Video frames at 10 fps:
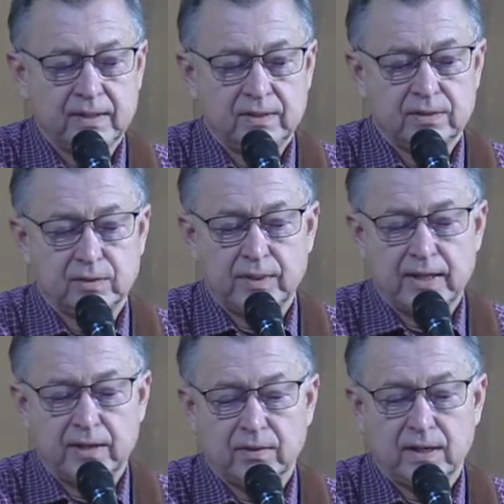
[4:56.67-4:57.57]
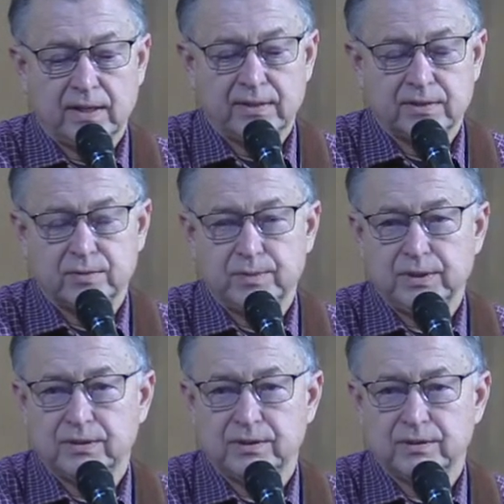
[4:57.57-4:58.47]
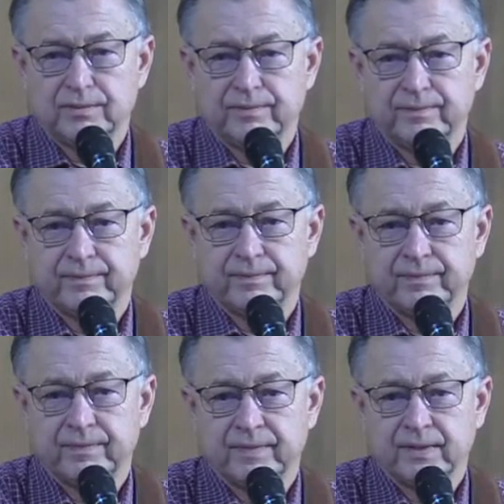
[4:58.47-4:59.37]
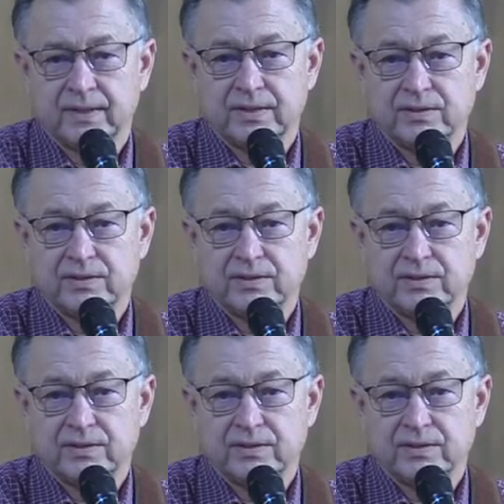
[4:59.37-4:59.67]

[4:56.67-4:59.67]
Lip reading: to allow God to speak to you. Because